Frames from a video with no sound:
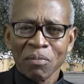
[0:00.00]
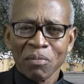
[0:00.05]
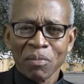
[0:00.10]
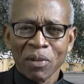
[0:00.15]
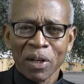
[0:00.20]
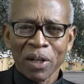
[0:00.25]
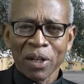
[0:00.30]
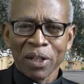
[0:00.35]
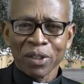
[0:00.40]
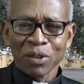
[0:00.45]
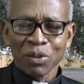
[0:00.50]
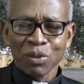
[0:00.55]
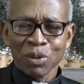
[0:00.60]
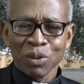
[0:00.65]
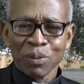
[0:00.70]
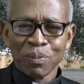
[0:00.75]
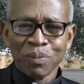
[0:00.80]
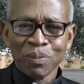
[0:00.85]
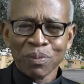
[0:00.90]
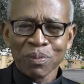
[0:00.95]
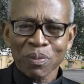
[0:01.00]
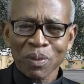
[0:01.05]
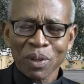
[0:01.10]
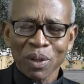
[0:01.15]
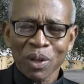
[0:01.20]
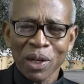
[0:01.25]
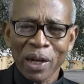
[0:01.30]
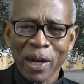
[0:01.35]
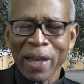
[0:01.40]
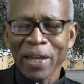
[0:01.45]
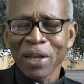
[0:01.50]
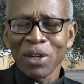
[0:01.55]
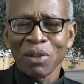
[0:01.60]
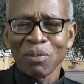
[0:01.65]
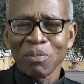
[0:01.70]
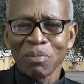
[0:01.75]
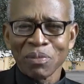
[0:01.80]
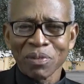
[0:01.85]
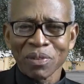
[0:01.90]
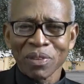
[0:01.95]
But I
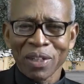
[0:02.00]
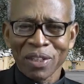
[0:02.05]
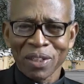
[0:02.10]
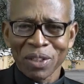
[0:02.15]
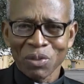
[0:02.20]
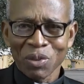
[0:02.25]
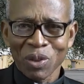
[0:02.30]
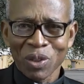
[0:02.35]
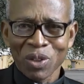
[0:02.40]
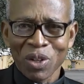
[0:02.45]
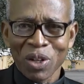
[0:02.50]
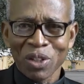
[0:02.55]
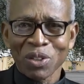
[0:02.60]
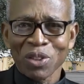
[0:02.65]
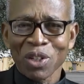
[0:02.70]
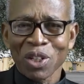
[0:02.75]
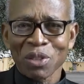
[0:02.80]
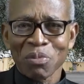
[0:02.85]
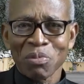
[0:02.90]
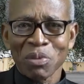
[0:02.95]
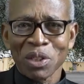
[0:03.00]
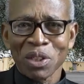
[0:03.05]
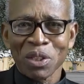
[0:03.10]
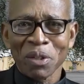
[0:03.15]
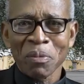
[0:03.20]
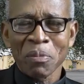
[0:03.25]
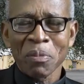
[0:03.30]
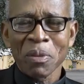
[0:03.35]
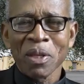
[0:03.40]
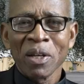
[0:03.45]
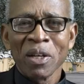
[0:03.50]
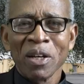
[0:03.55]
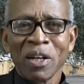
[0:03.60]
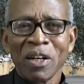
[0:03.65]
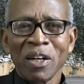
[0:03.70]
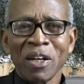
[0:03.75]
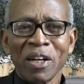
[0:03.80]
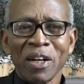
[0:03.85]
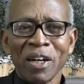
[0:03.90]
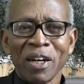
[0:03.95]
hope that it will not just be
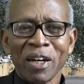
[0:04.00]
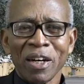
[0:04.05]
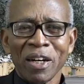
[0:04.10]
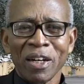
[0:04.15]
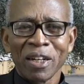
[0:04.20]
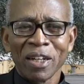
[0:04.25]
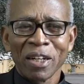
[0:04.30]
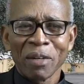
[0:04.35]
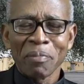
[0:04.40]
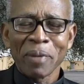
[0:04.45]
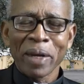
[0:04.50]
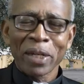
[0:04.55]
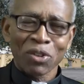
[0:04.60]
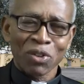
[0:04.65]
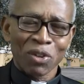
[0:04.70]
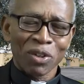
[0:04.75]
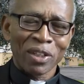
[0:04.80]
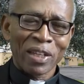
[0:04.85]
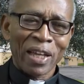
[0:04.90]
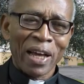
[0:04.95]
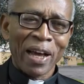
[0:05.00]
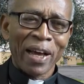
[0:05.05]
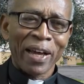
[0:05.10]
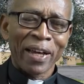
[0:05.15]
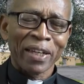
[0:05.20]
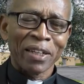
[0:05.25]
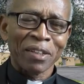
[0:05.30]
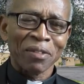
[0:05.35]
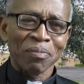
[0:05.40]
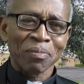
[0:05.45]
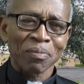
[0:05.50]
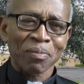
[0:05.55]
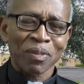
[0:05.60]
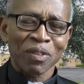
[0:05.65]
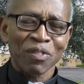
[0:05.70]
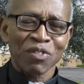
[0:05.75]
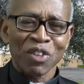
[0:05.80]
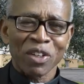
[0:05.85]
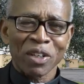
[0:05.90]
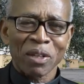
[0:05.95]
a battle
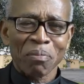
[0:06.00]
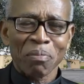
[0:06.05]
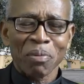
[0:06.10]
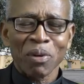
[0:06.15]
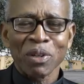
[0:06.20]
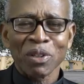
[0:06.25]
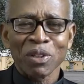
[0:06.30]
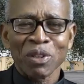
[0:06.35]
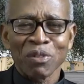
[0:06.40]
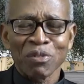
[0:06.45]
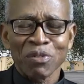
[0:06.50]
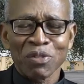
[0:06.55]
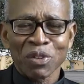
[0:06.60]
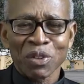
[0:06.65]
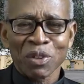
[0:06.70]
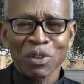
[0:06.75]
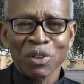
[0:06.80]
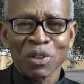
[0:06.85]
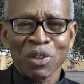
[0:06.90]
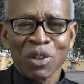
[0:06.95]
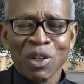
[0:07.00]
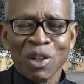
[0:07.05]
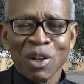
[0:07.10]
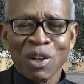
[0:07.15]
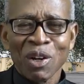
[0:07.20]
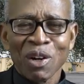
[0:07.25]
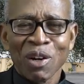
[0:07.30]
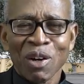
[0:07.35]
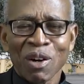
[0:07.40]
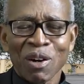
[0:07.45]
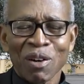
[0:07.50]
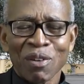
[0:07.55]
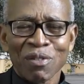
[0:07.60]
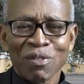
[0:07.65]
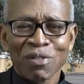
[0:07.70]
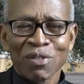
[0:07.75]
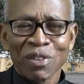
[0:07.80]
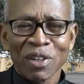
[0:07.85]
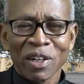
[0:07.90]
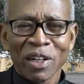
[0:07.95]
line from the point of view
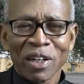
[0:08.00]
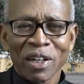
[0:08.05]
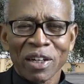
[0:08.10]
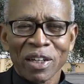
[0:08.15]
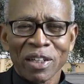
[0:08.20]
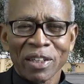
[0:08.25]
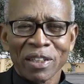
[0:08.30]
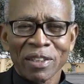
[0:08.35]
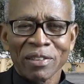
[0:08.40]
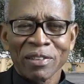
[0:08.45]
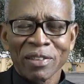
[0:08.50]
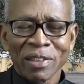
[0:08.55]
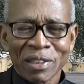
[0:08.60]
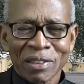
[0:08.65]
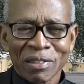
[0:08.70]
of